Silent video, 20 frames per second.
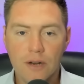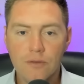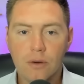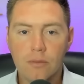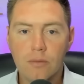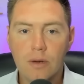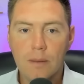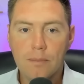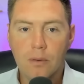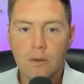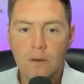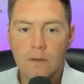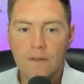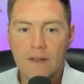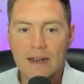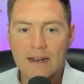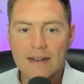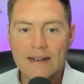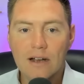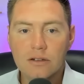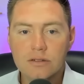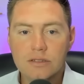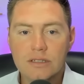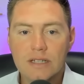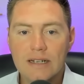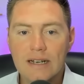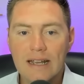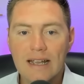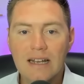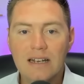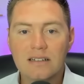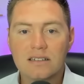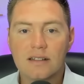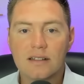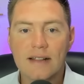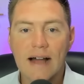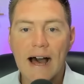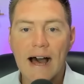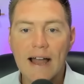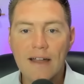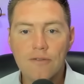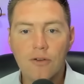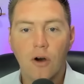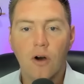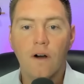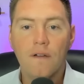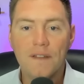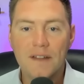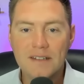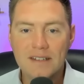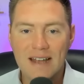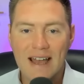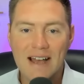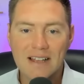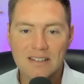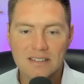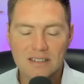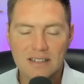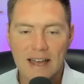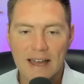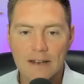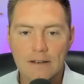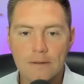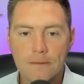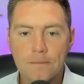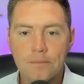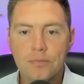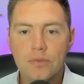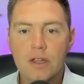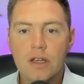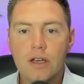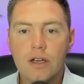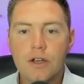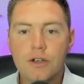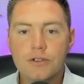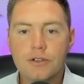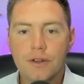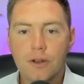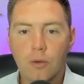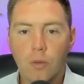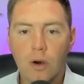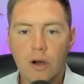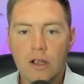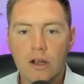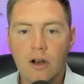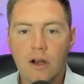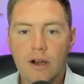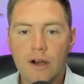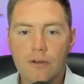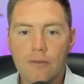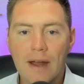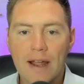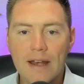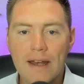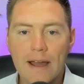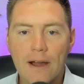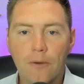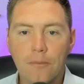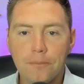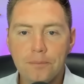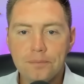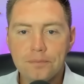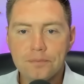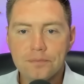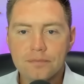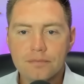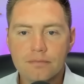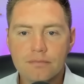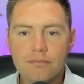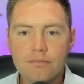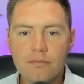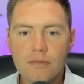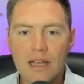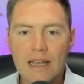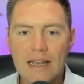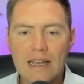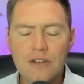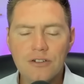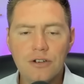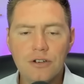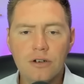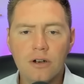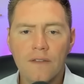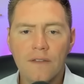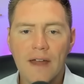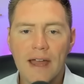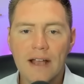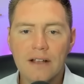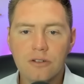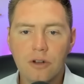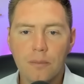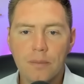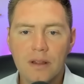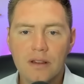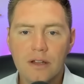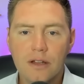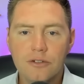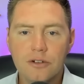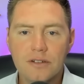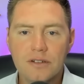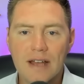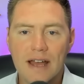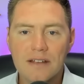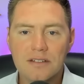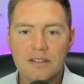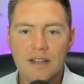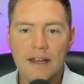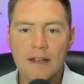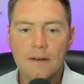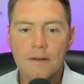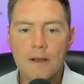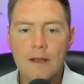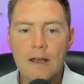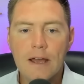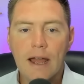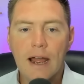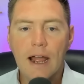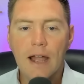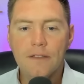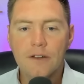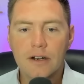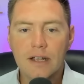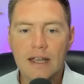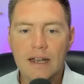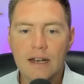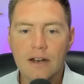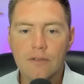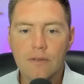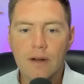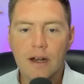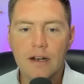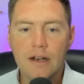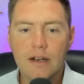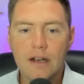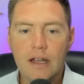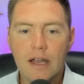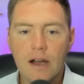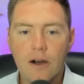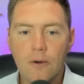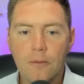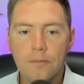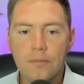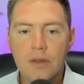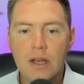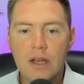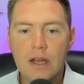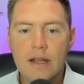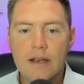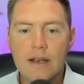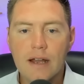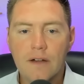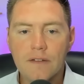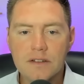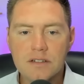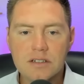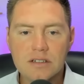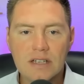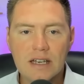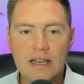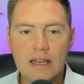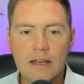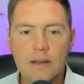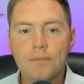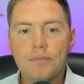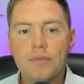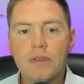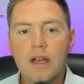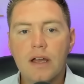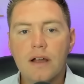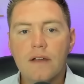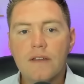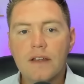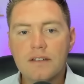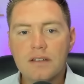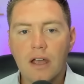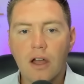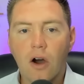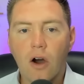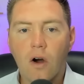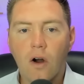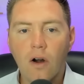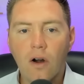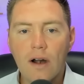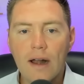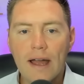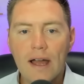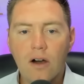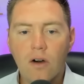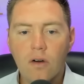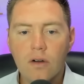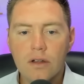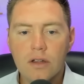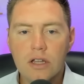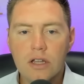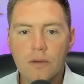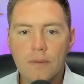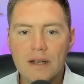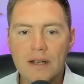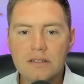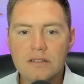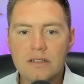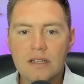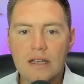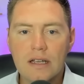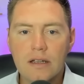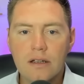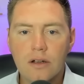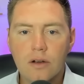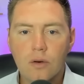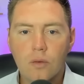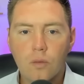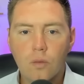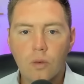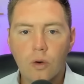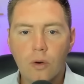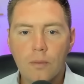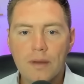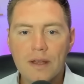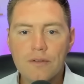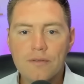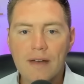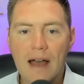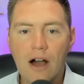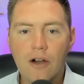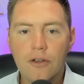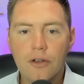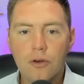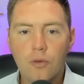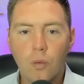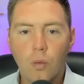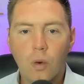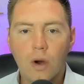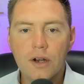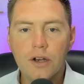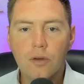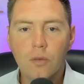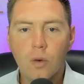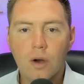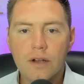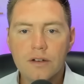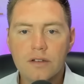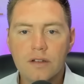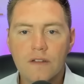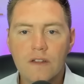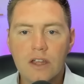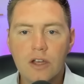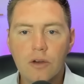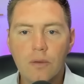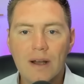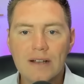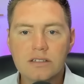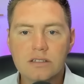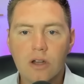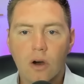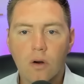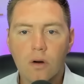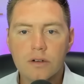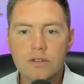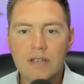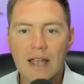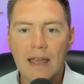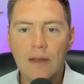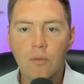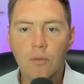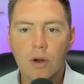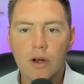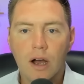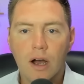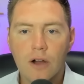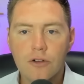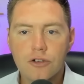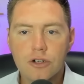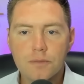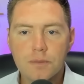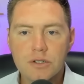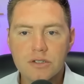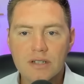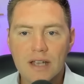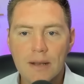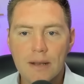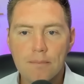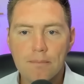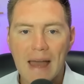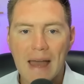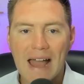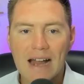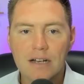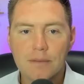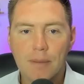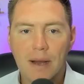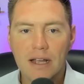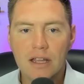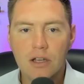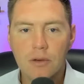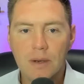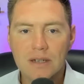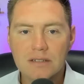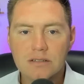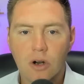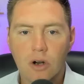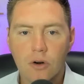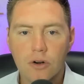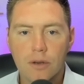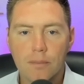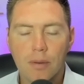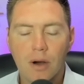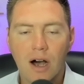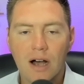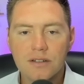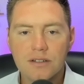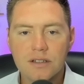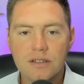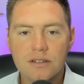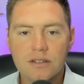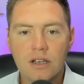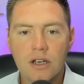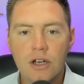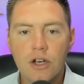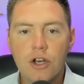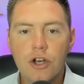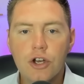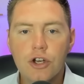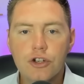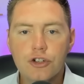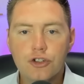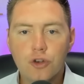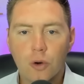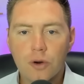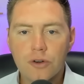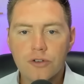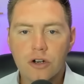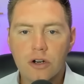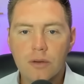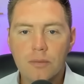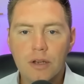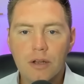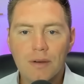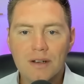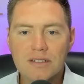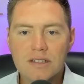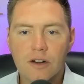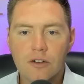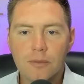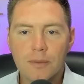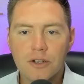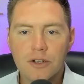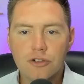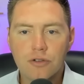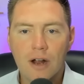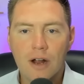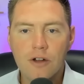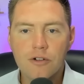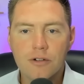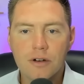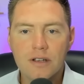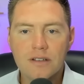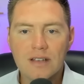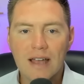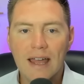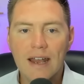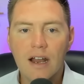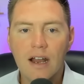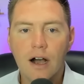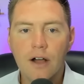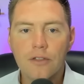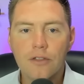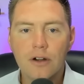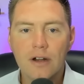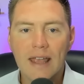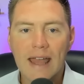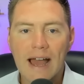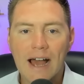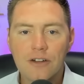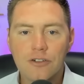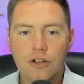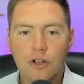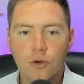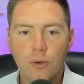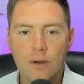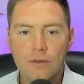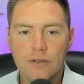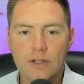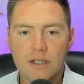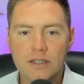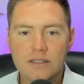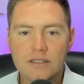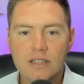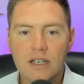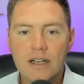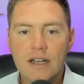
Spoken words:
from Ripple, they announced it. It is live on the testnet. So they're working on it right now, issued on the XRP Ledger testnet, and they're getting it ready to go. Now, this is key. They say RLUSD will be valued one-to-one to the US dollars and 100% backed by US dollar deposits, short-term US government treasuries, and other cash equivalents.